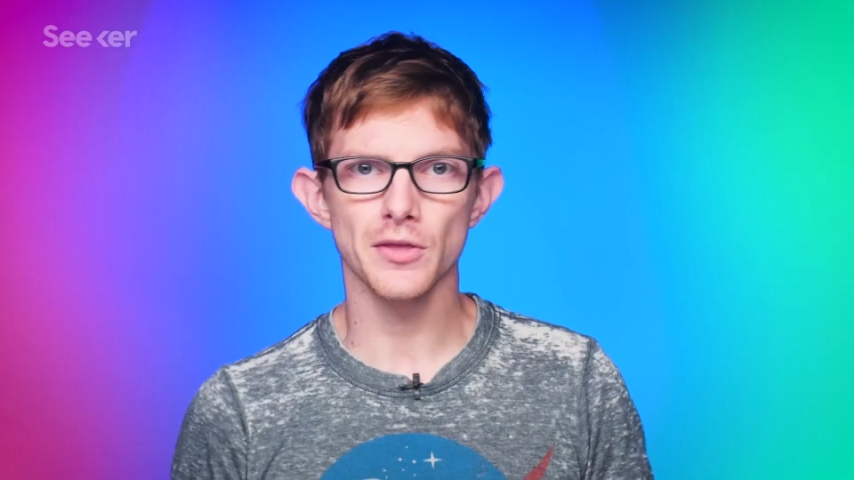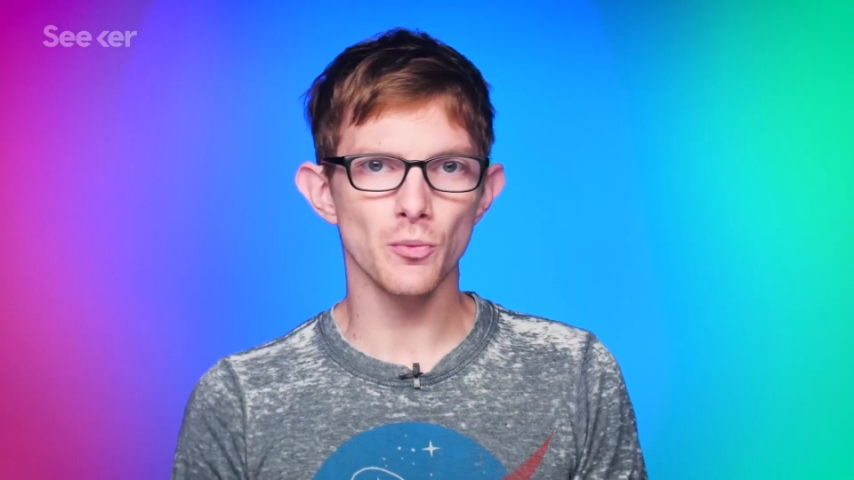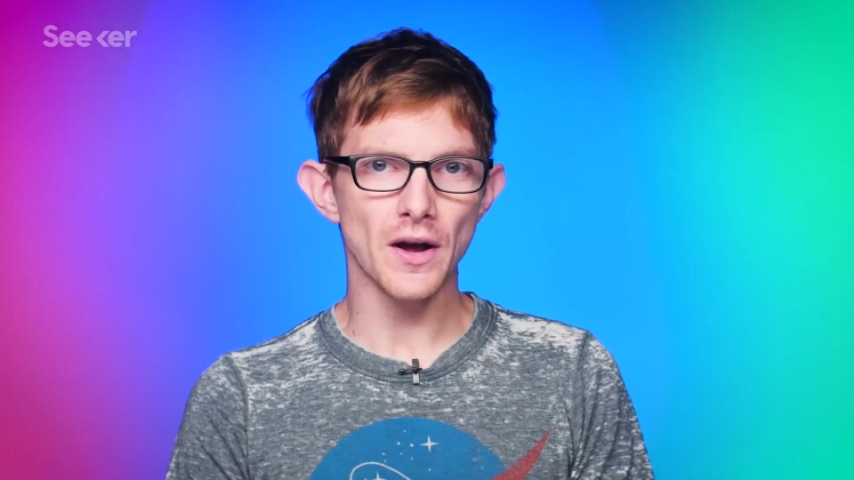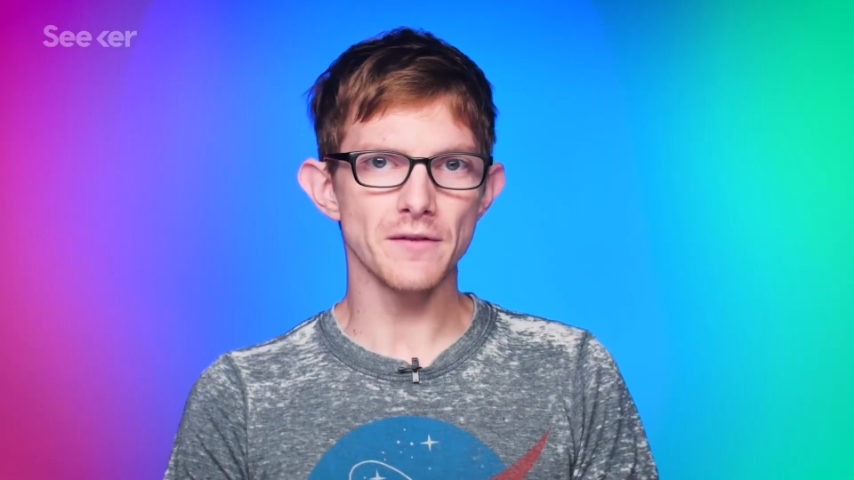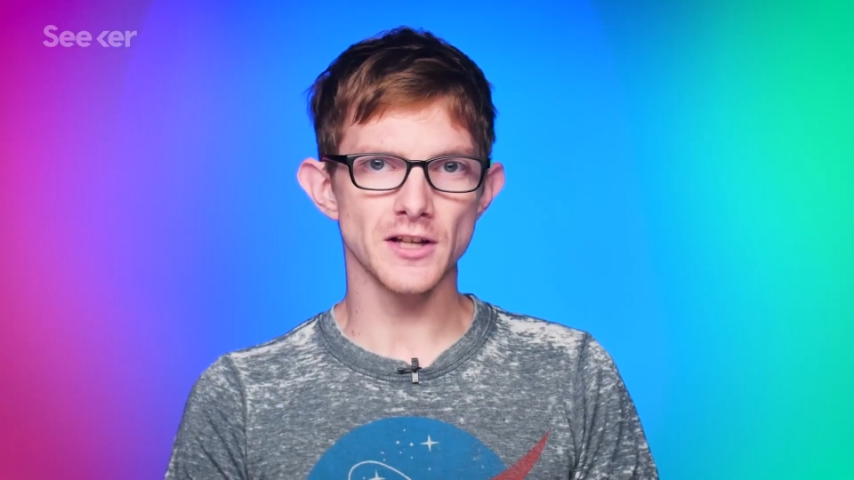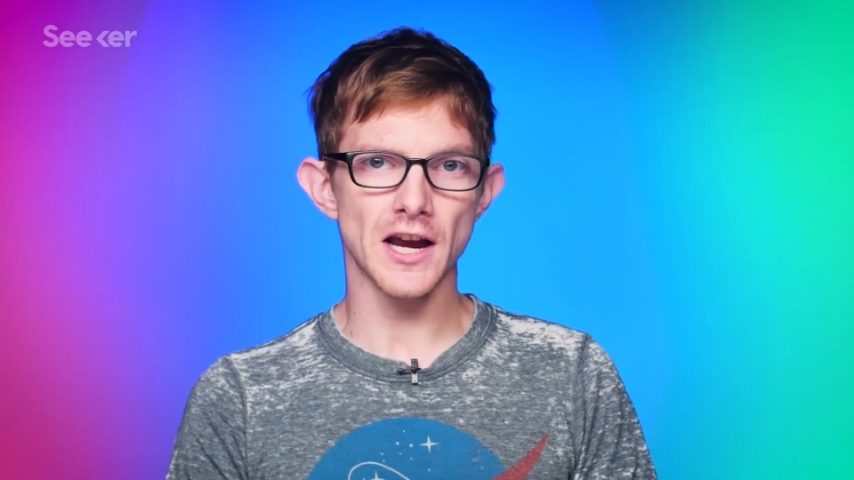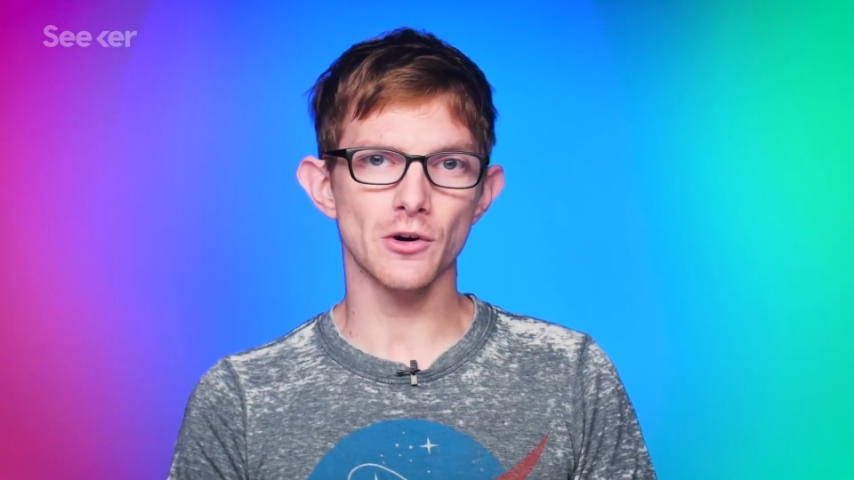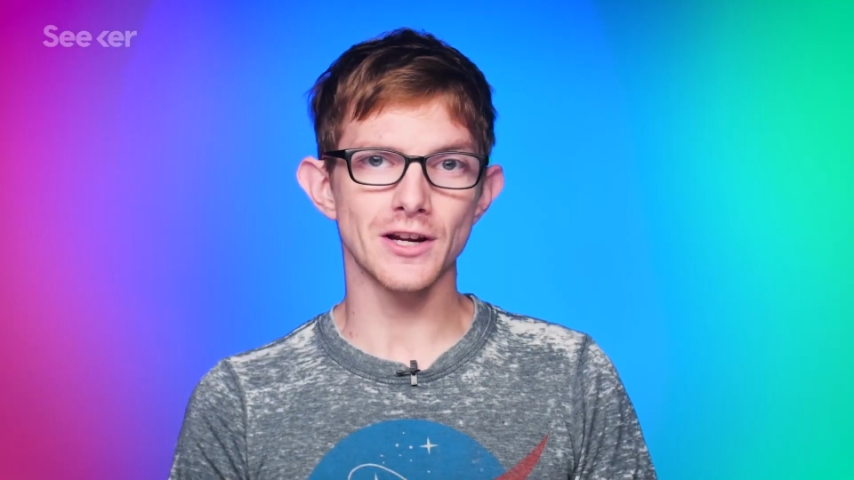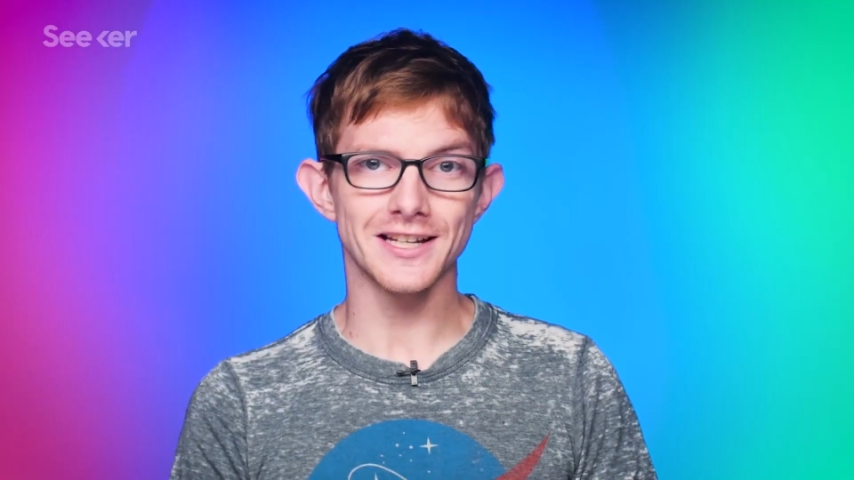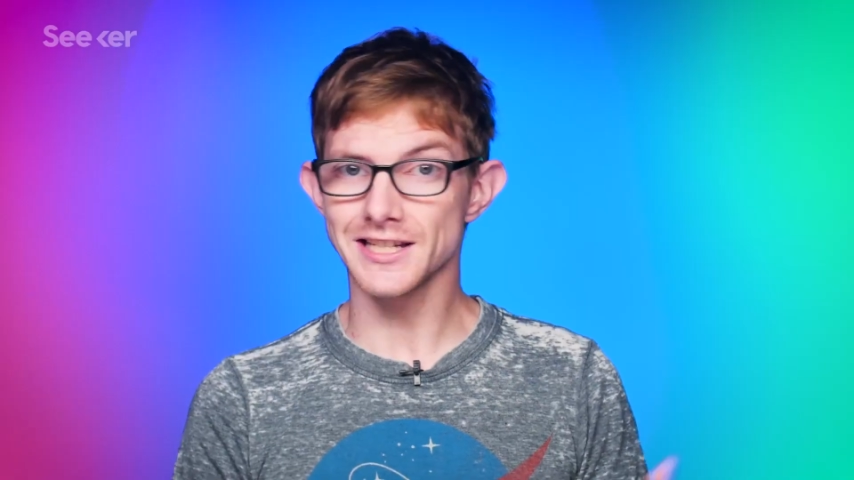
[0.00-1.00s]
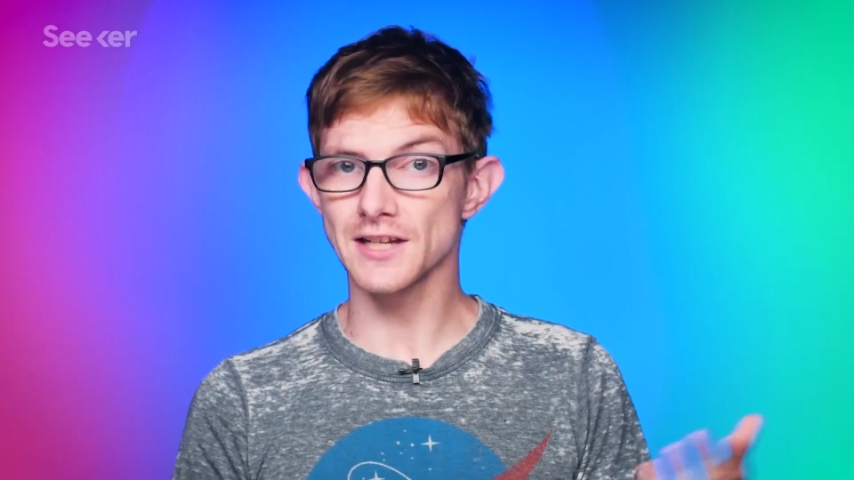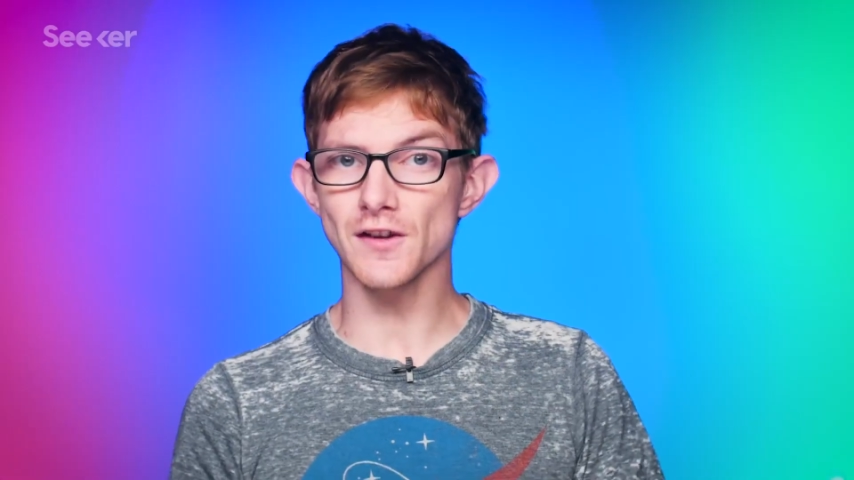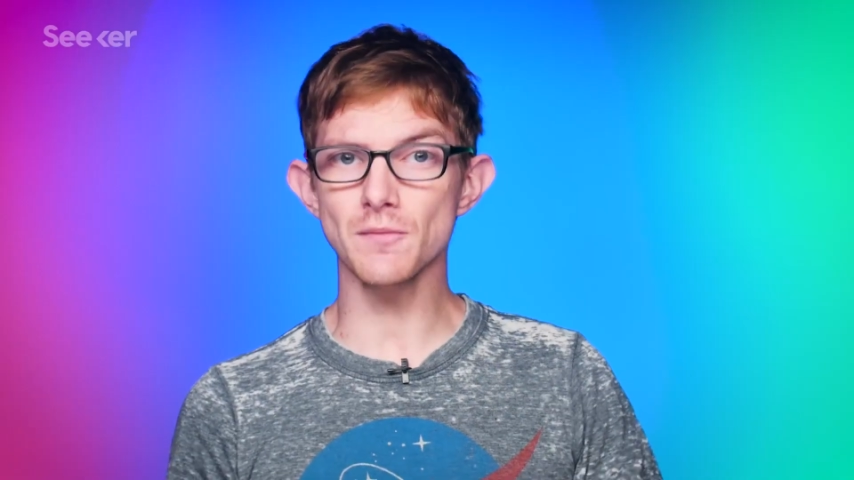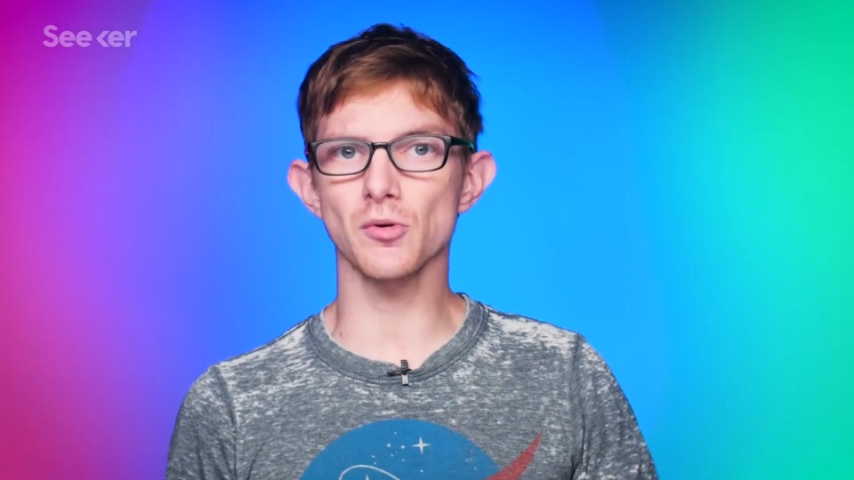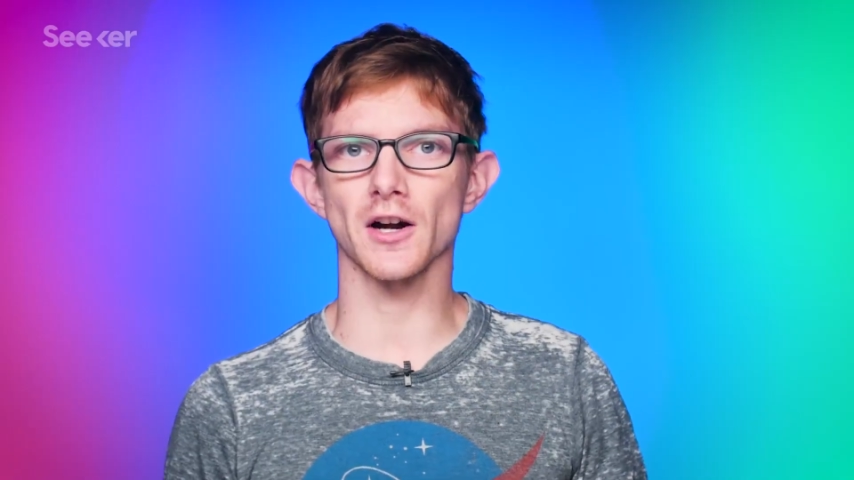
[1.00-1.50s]
But the waves carrying
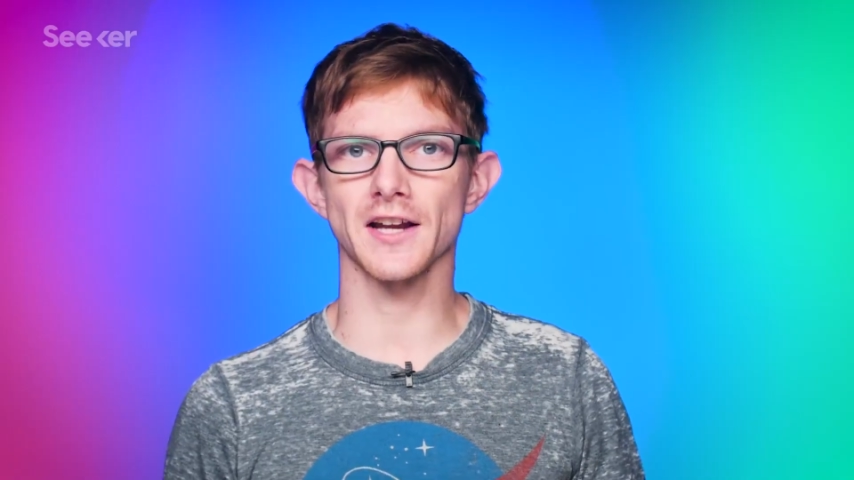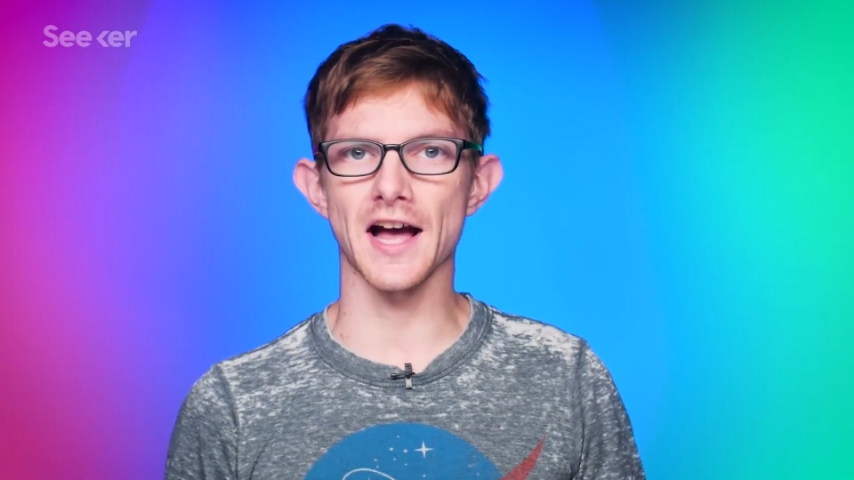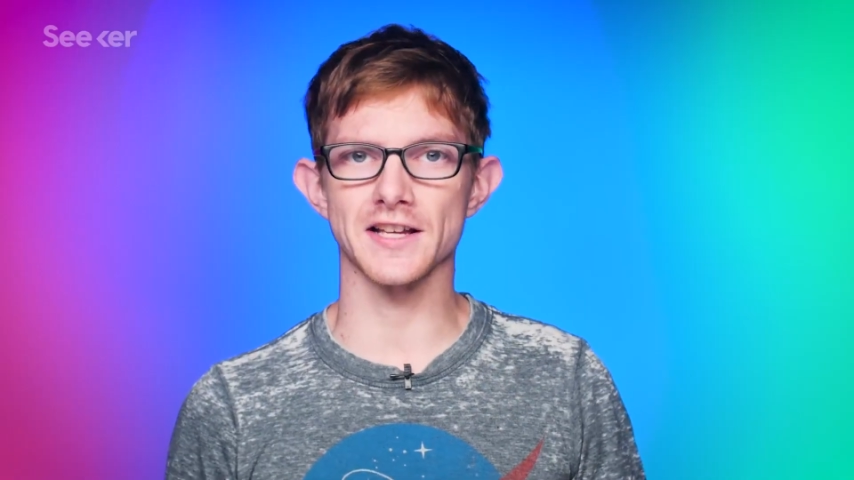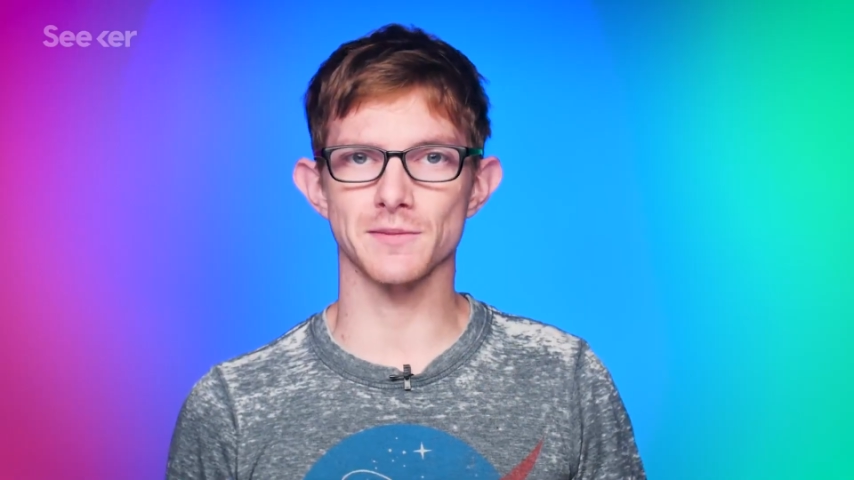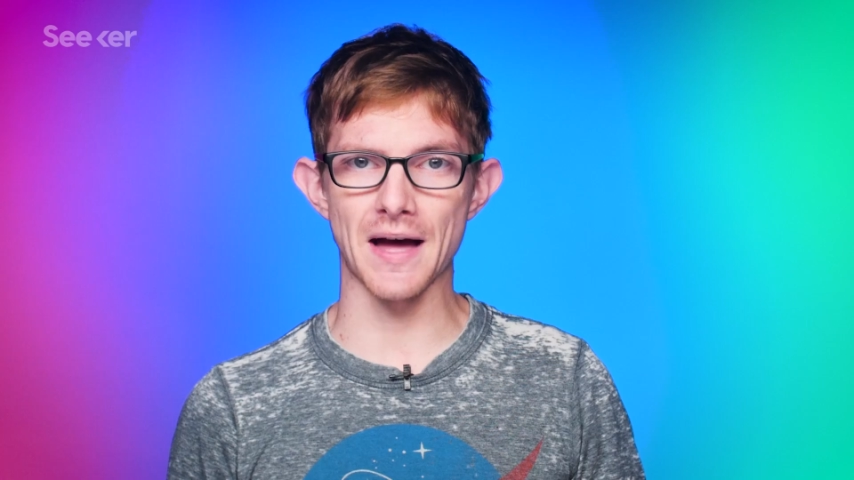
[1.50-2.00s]
TV broadcasts